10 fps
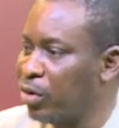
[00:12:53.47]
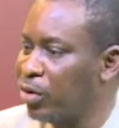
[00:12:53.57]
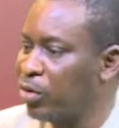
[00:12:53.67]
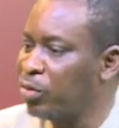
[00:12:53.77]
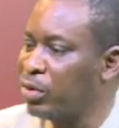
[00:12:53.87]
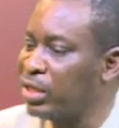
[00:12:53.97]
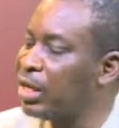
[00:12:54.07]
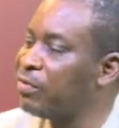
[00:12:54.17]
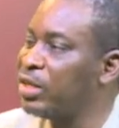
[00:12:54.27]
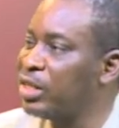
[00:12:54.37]
you know,
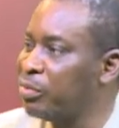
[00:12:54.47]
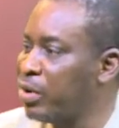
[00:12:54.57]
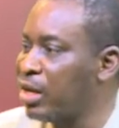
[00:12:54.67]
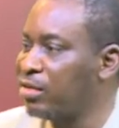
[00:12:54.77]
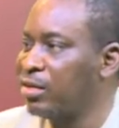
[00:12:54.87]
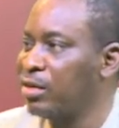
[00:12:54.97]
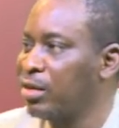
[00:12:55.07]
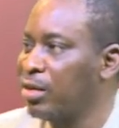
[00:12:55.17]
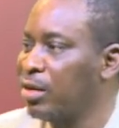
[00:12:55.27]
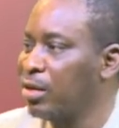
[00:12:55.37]
bedeviling the party.
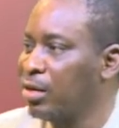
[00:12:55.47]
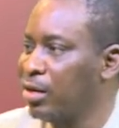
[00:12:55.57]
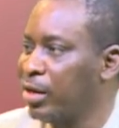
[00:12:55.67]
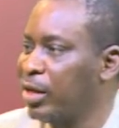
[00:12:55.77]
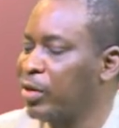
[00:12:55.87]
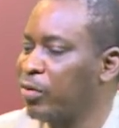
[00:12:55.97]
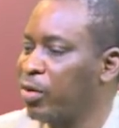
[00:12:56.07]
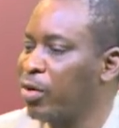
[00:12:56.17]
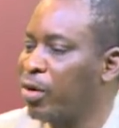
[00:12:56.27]
You know,